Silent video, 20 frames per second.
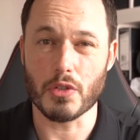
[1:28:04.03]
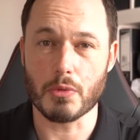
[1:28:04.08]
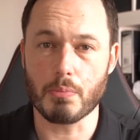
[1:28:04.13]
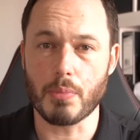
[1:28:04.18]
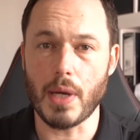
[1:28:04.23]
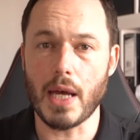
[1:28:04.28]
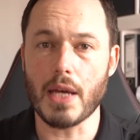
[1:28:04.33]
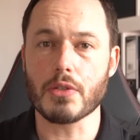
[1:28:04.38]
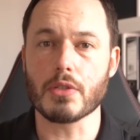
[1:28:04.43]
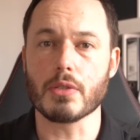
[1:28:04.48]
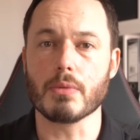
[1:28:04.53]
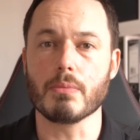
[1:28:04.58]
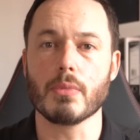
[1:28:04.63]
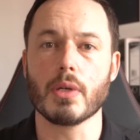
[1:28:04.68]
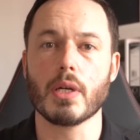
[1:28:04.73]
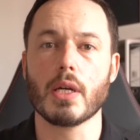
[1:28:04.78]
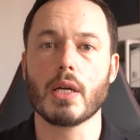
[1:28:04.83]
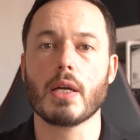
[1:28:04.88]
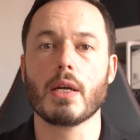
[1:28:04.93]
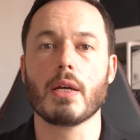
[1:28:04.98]
spasm,
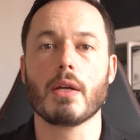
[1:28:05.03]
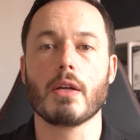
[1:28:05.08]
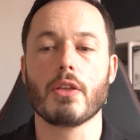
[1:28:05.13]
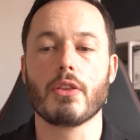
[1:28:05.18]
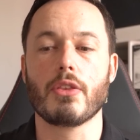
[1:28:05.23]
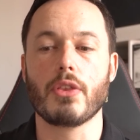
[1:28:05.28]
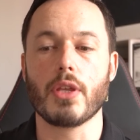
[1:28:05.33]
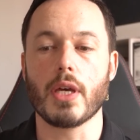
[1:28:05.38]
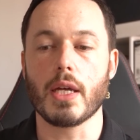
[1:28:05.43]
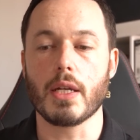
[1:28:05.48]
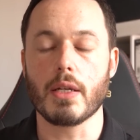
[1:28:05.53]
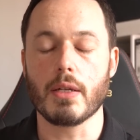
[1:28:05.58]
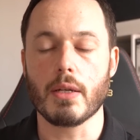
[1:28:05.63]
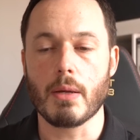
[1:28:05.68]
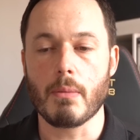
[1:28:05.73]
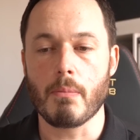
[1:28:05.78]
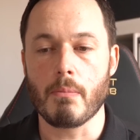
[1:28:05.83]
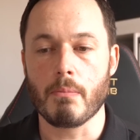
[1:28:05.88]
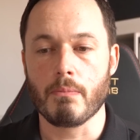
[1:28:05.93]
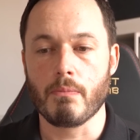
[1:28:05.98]
then
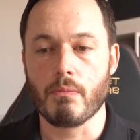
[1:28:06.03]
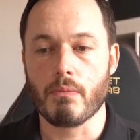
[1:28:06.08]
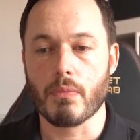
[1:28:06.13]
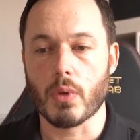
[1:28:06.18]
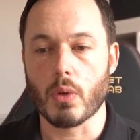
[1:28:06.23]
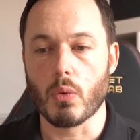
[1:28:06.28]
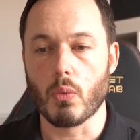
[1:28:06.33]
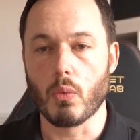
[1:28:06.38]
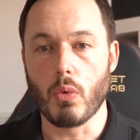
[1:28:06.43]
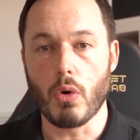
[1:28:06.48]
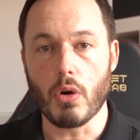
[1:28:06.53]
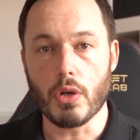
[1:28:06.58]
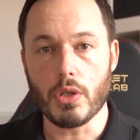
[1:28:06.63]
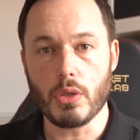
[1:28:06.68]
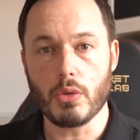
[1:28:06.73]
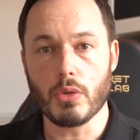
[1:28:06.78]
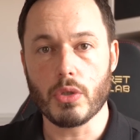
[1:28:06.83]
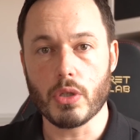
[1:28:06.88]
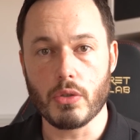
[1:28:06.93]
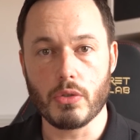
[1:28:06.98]
what
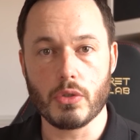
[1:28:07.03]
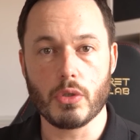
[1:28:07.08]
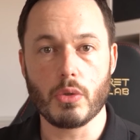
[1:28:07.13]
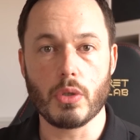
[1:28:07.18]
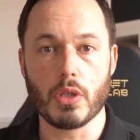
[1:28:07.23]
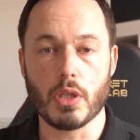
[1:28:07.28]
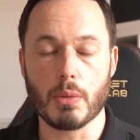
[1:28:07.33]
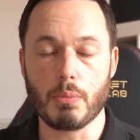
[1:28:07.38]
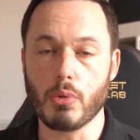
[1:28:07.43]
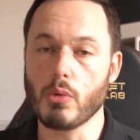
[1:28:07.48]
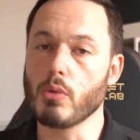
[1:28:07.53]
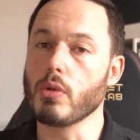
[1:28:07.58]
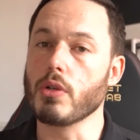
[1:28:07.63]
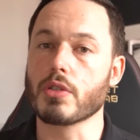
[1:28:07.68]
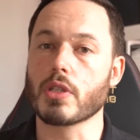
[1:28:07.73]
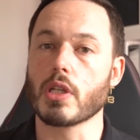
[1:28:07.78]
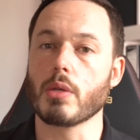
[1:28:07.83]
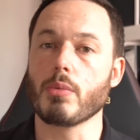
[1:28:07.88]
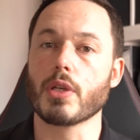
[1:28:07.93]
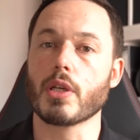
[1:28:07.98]
you can do in the pool
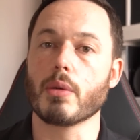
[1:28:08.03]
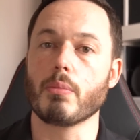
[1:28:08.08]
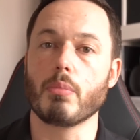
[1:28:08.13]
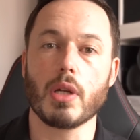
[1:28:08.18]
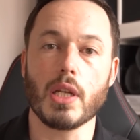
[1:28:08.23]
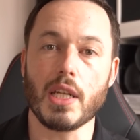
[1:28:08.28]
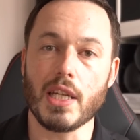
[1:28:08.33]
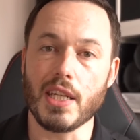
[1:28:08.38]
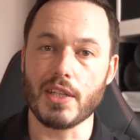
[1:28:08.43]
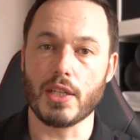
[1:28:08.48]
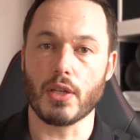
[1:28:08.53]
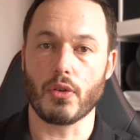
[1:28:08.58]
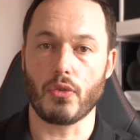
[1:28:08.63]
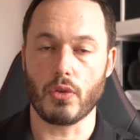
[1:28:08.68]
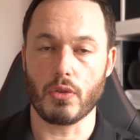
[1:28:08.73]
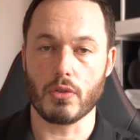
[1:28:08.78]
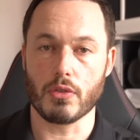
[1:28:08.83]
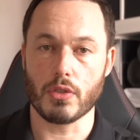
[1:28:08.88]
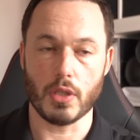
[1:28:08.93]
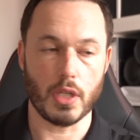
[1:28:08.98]
is going to be completely
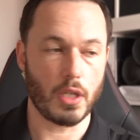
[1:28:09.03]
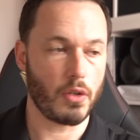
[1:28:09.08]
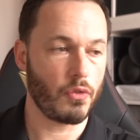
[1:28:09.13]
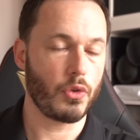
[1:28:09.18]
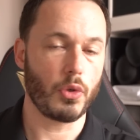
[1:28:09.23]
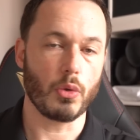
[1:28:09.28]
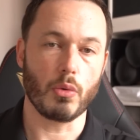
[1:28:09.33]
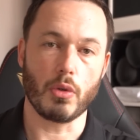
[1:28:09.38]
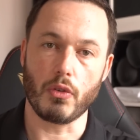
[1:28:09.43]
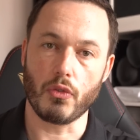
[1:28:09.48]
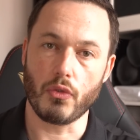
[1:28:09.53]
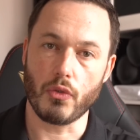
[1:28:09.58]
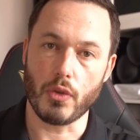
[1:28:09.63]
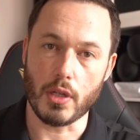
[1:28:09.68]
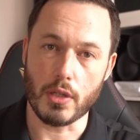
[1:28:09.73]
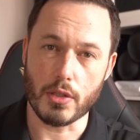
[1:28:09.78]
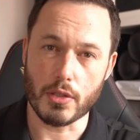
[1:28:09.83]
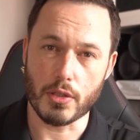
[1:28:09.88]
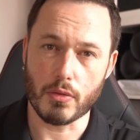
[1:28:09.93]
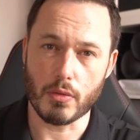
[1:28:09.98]
different to if you're in
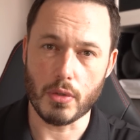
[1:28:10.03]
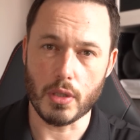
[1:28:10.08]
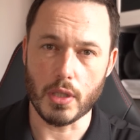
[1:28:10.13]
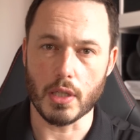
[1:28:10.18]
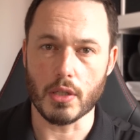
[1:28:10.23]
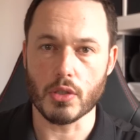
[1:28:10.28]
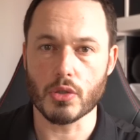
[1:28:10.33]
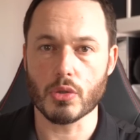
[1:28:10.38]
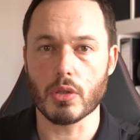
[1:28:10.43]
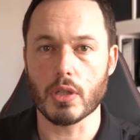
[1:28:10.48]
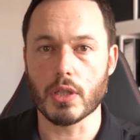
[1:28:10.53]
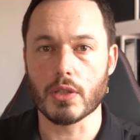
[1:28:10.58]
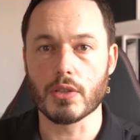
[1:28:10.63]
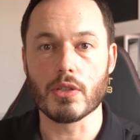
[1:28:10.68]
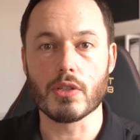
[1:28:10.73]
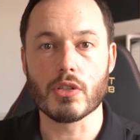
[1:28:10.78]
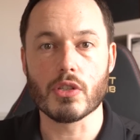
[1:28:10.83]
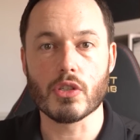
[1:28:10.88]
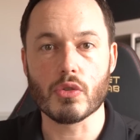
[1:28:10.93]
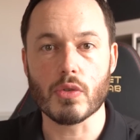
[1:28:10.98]
phase 3 and trying
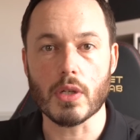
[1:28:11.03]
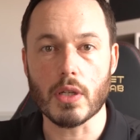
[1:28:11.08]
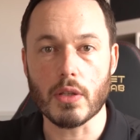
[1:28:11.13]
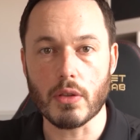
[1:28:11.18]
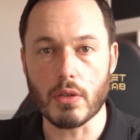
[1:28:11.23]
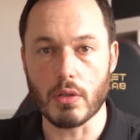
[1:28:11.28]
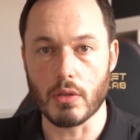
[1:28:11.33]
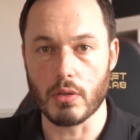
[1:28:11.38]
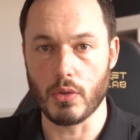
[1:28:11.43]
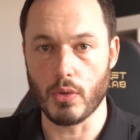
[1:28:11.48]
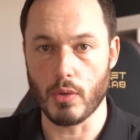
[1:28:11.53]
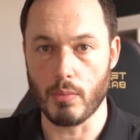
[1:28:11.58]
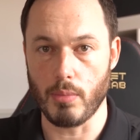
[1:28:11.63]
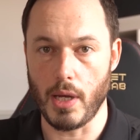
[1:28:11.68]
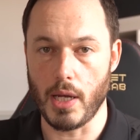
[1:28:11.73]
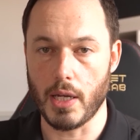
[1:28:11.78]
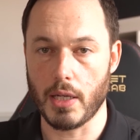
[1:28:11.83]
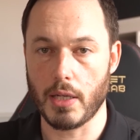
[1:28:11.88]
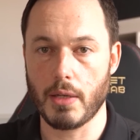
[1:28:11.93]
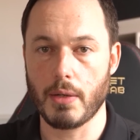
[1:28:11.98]
to strengthen your
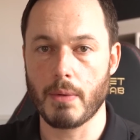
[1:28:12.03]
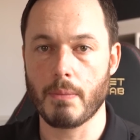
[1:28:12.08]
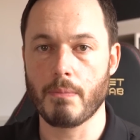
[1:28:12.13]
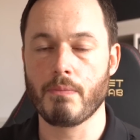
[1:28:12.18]
back.